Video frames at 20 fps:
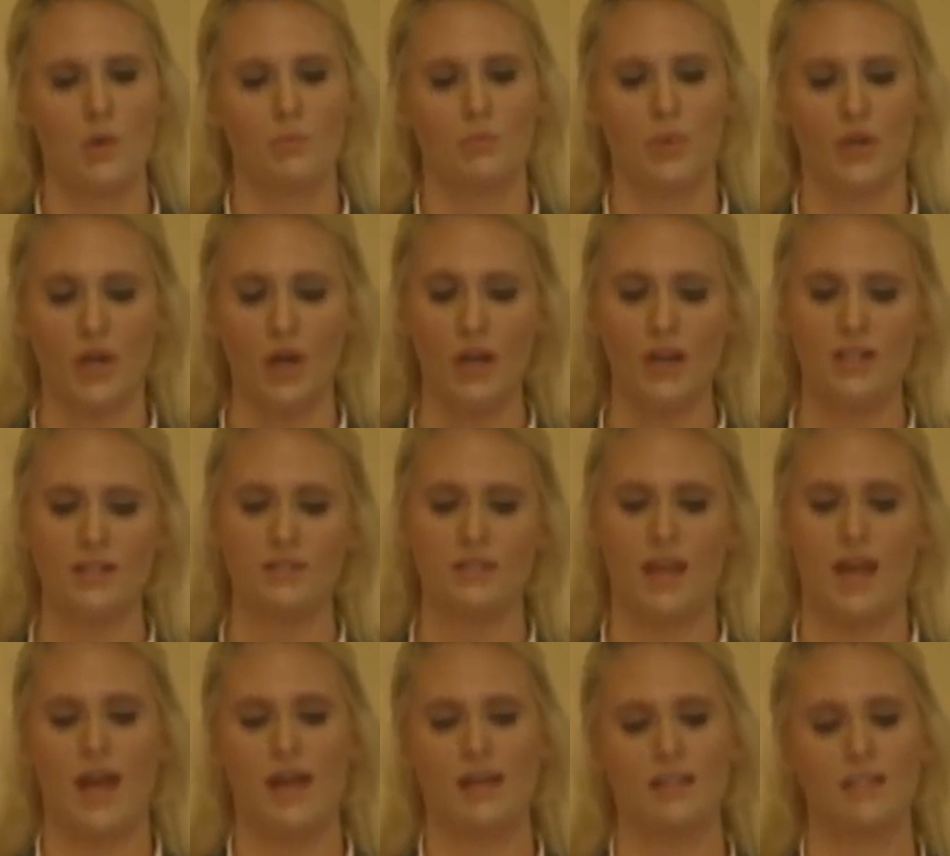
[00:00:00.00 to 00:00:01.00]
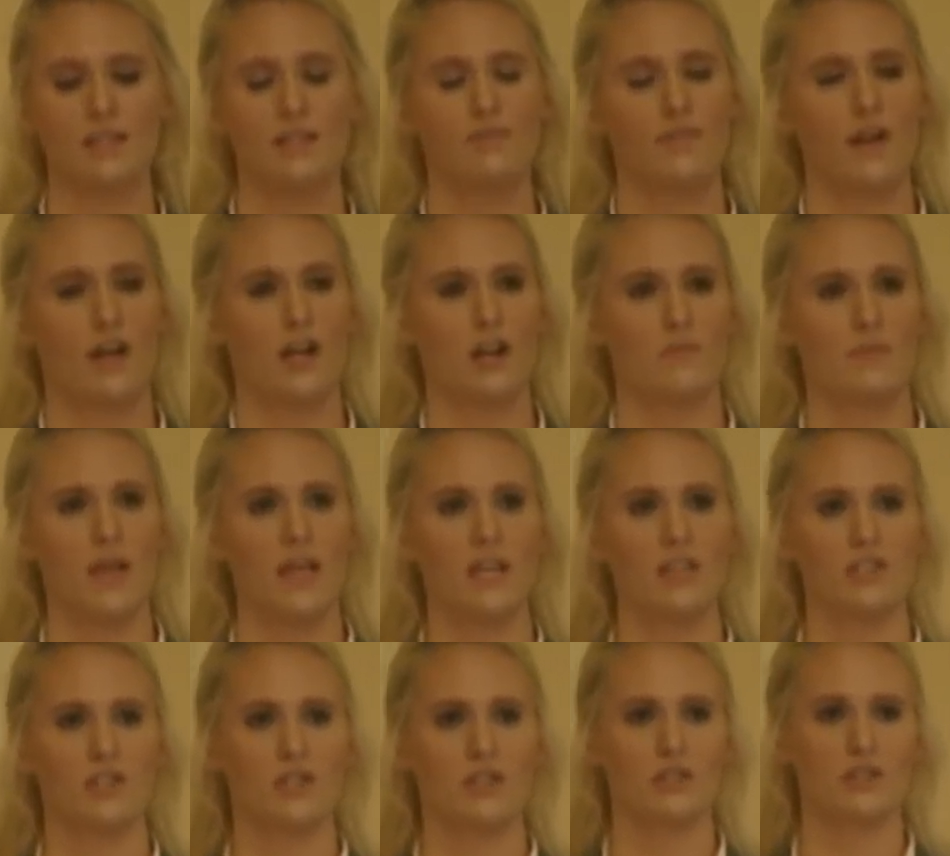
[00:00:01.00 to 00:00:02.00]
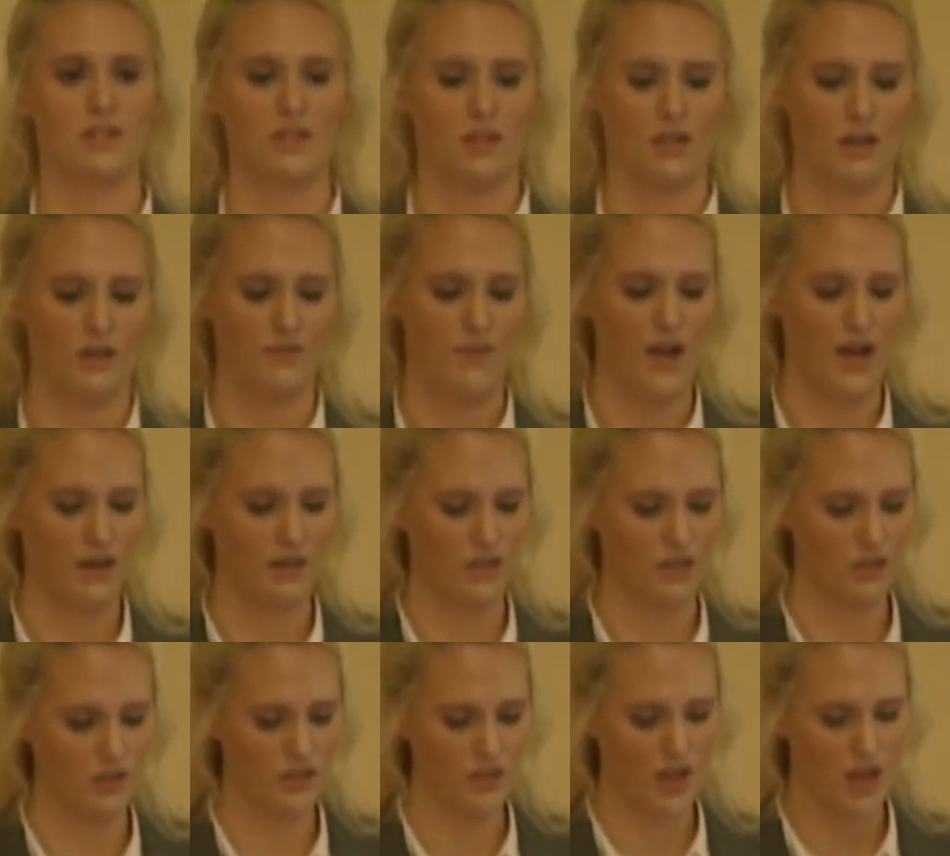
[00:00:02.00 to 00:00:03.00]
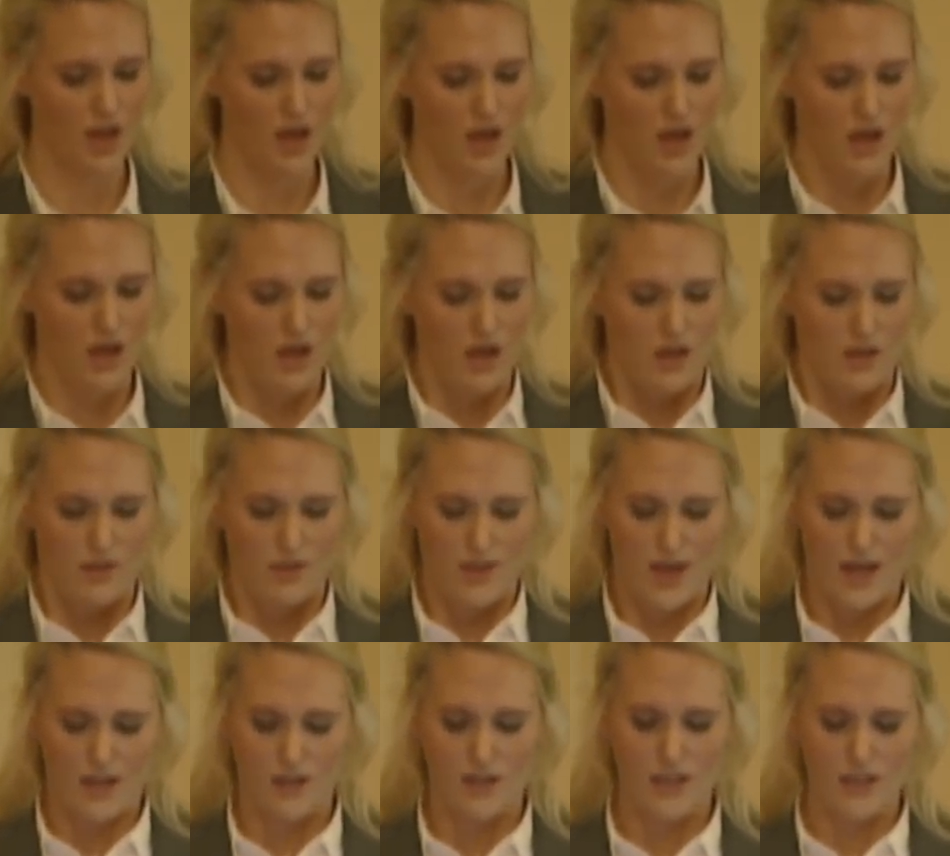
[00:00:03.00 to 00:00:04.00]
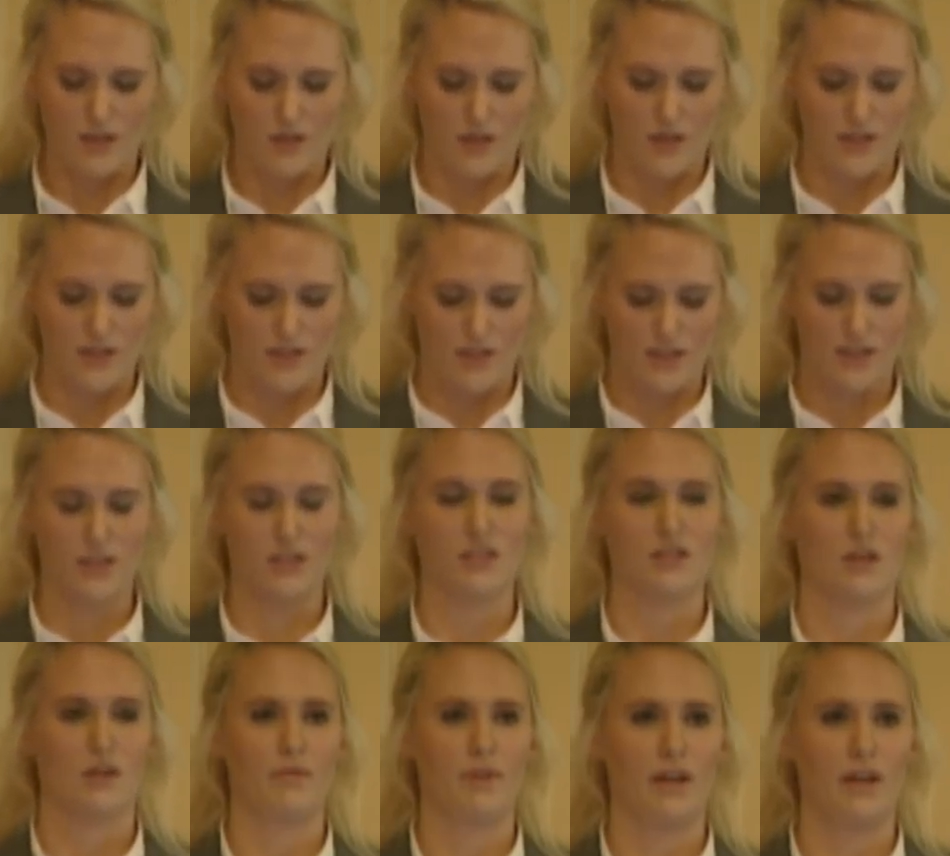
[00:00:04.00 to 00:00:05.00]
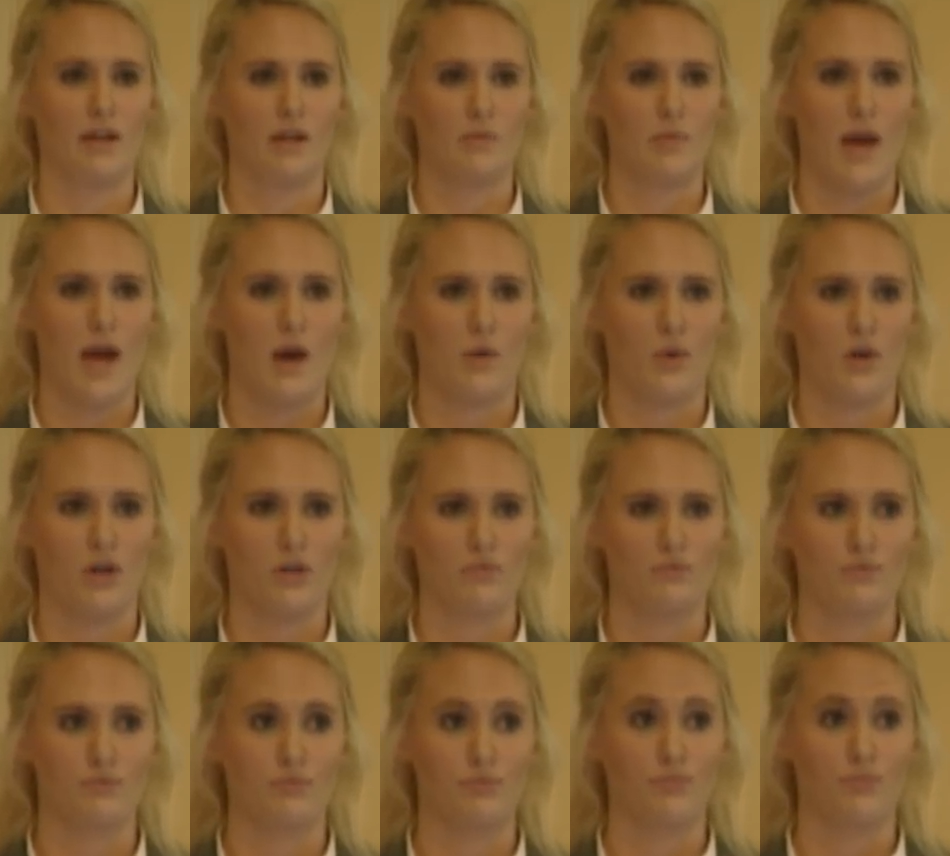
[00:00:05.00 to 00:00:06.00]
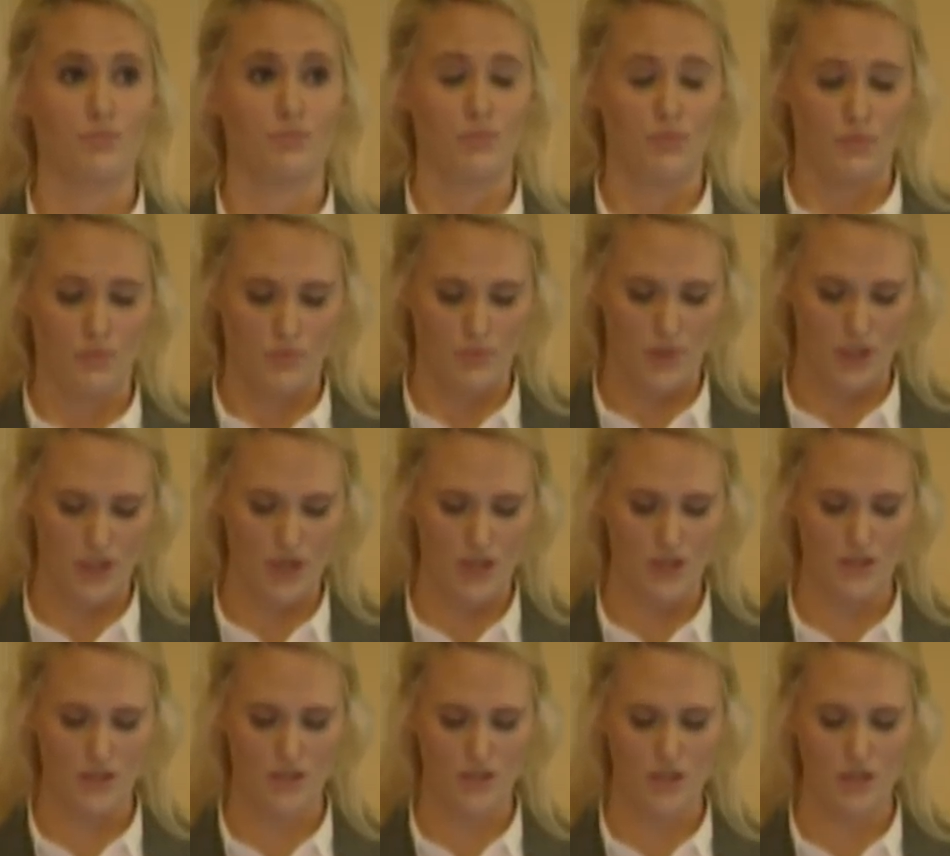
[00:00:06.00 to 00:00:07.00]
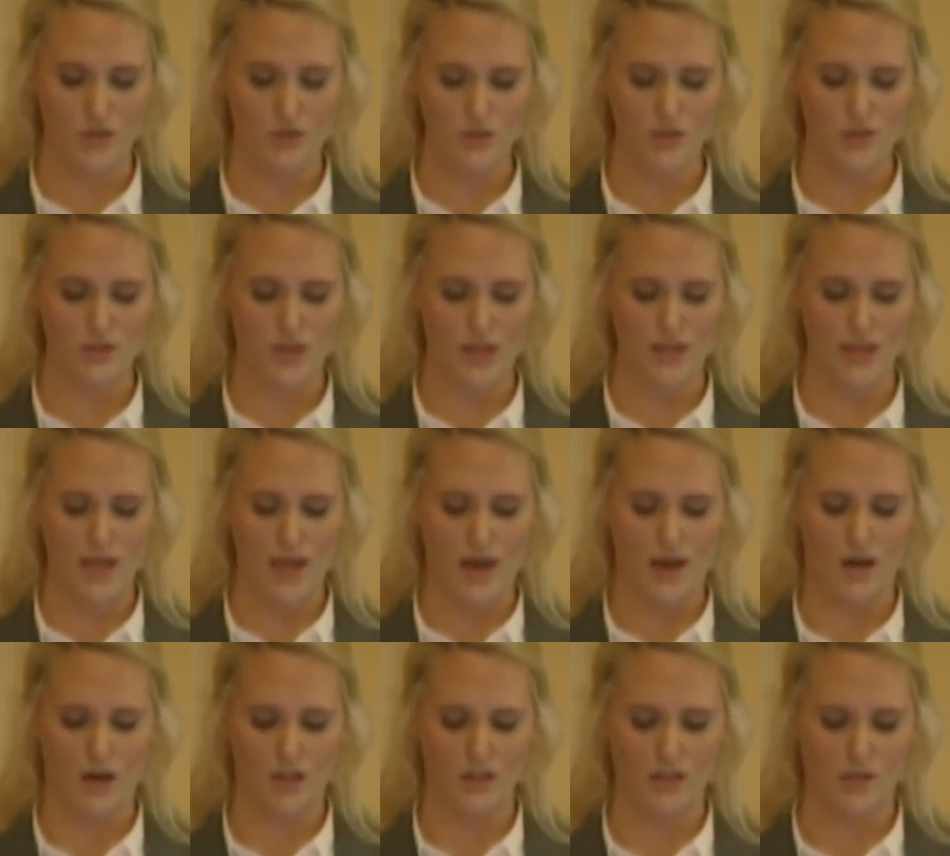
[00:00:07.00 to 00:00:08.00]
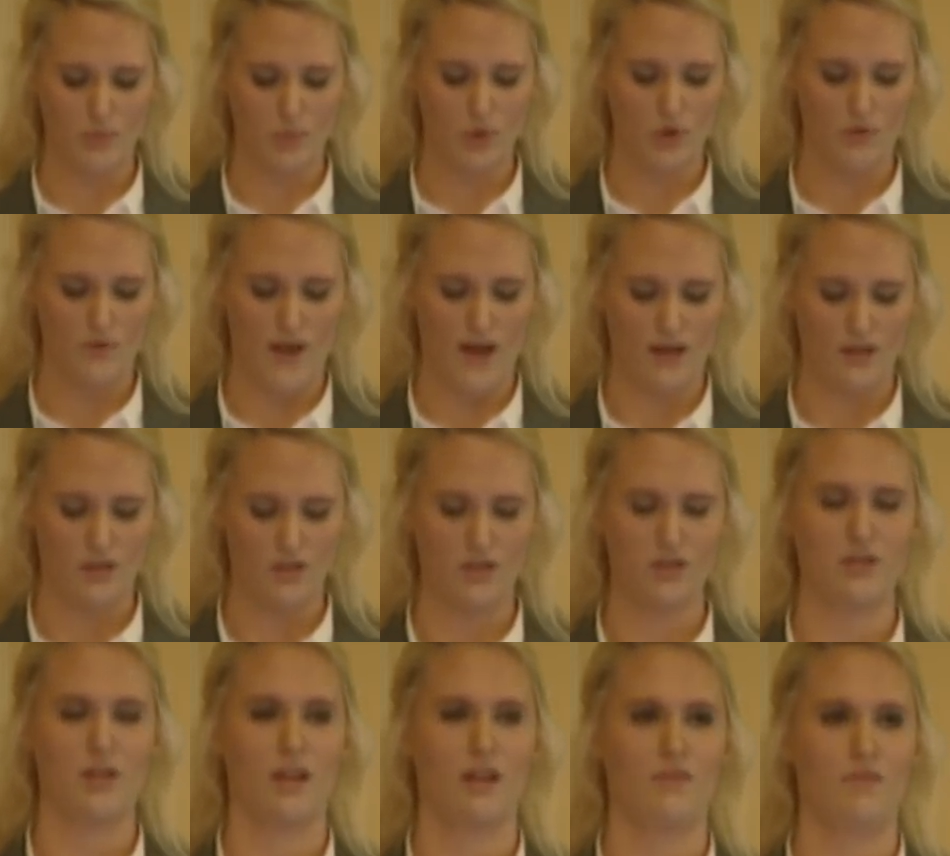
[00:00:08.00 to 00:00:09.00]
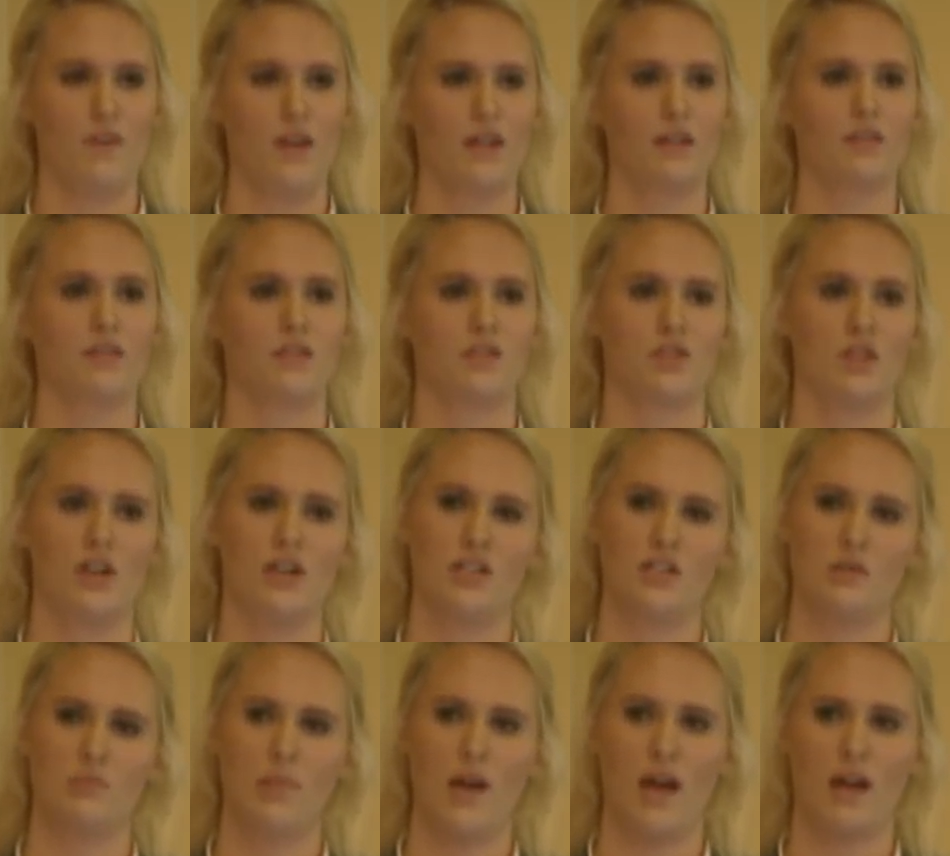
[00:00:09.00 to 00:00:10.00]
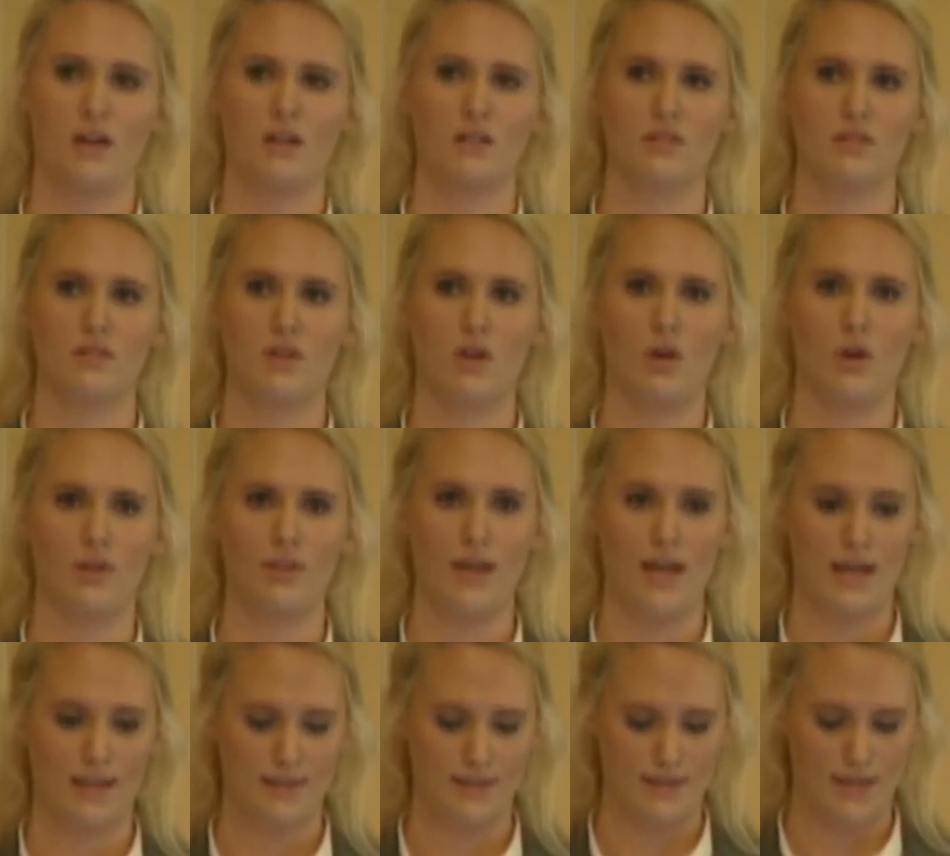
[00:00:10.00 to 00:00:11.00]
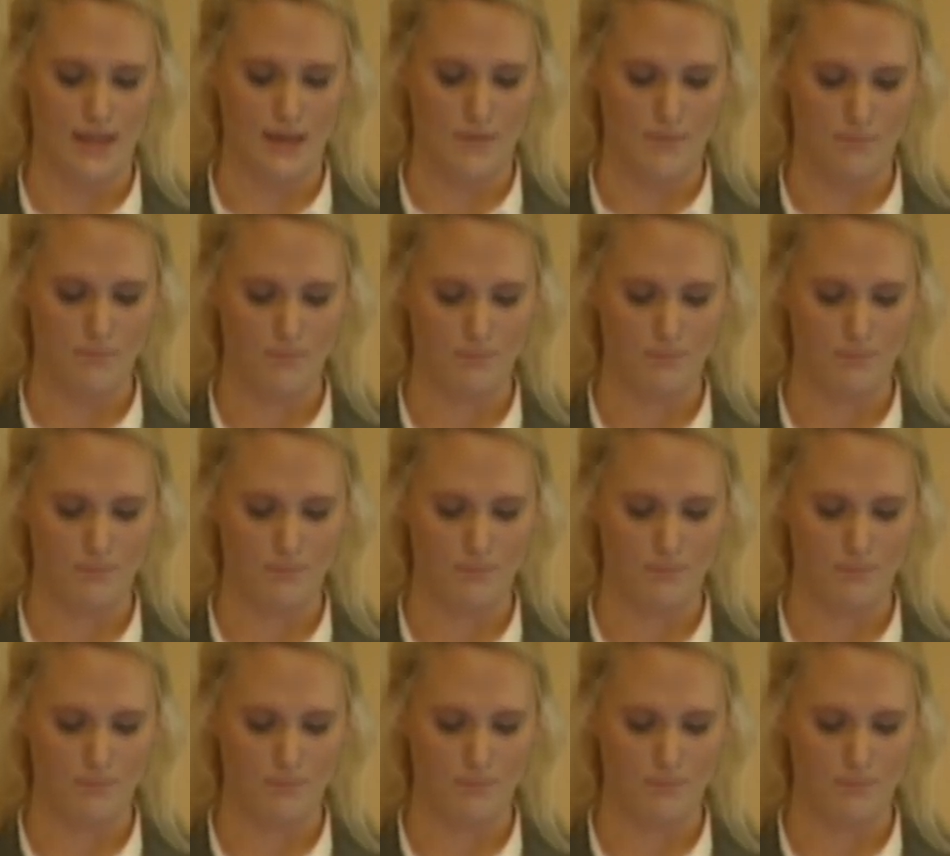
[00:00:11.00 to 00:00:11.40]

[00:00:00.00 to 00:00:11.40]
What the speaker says: Because as the firearm ages, there are factors that decrease this discriminating power. The gun's use and care are typical factors that affect the striation patterns on the head stamp.